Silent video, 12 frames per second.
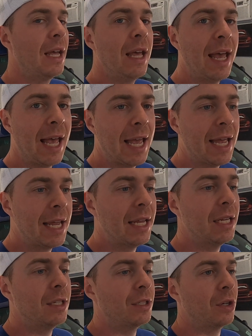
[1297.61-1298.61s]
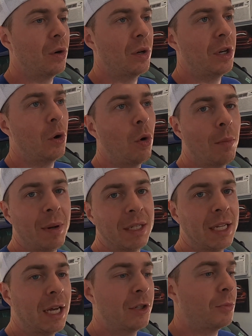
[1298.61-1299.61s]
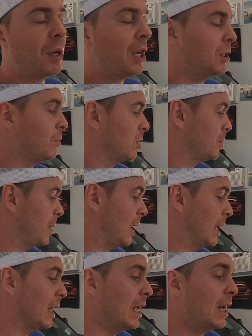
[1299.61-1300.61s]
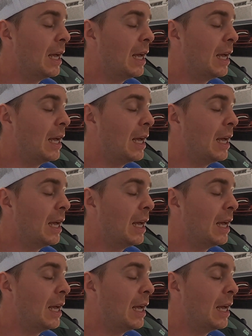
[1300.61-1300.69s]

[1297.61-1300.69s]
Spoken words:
haze or pigtails or polishing marks behind?